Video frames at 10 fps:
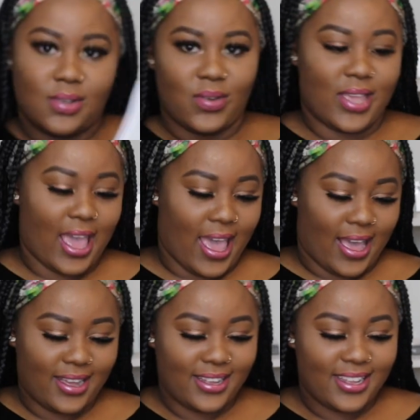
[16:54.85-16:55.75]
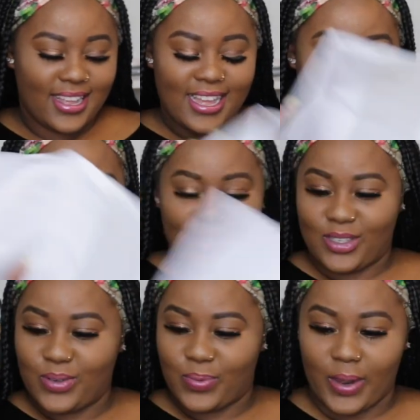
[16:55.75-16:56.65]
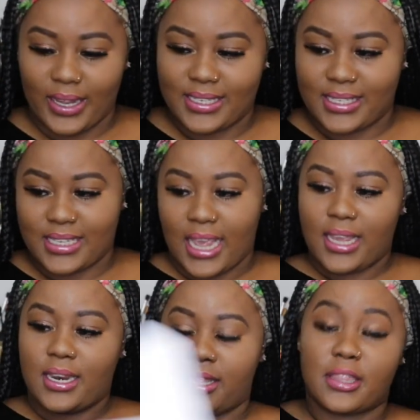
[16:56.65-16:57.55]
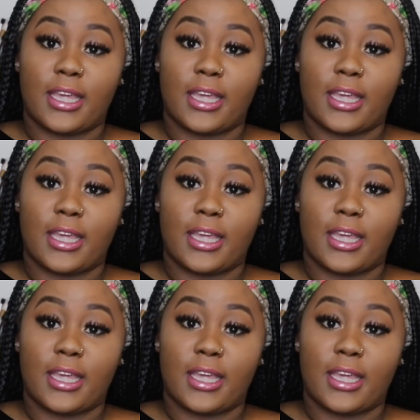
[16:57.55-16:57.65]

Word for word: So yeah, I'm super excited.